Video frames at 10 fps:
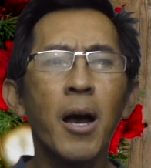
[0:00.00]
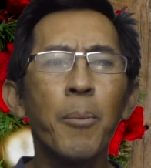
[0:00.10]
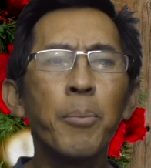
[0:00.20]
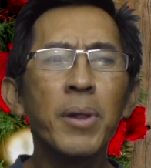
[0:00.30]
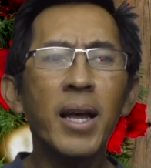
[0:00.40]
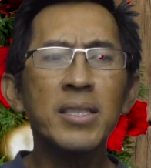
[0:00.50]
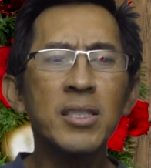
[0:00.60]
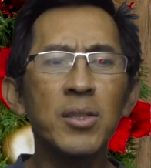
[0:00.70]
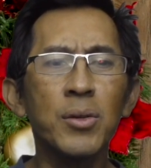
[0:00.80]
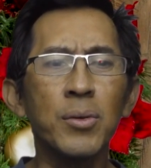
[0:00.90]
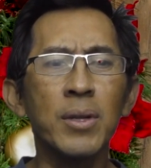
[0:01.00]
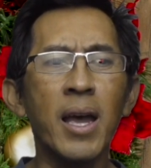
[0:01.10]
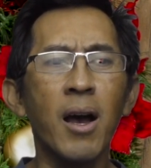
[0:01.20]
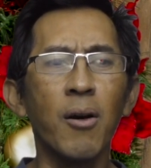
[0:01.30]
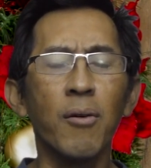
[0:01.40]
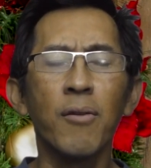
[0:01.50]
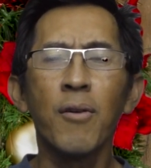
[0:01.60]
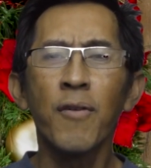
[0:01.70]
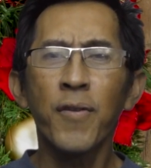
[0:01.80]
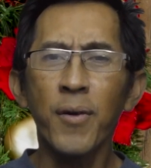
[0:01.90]
bless you now,
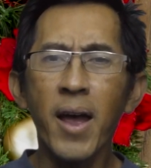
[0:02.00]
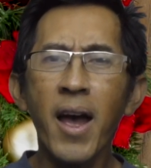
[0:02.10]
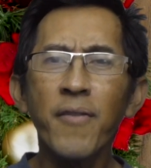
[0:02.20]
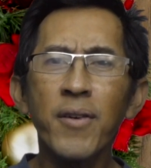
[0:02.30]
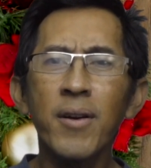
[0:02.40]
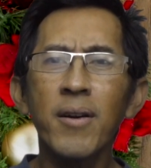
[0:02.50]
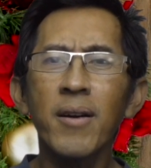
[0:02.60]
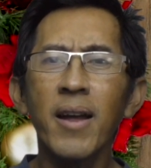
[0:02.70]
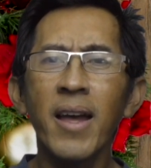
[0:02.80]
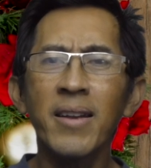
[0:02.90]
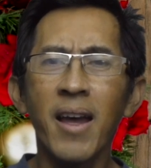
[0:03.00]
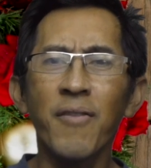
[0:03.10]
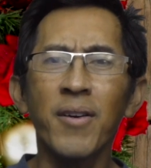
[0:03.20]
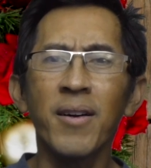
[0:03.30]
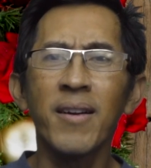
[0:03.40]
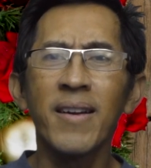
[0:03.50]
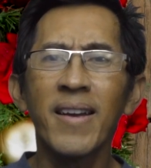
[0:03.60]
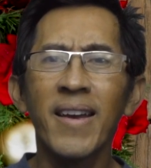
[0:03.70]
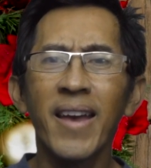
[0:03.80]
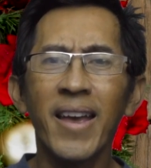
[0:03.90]
forever and ever.
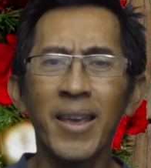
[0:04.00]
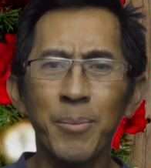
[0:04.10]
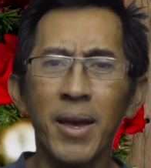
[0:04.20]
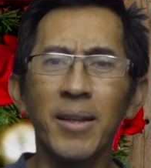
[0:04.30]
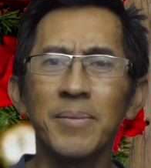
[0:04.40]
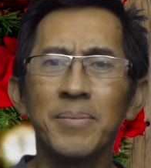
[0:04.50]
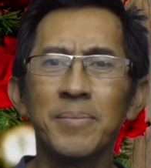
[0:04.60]
Amen.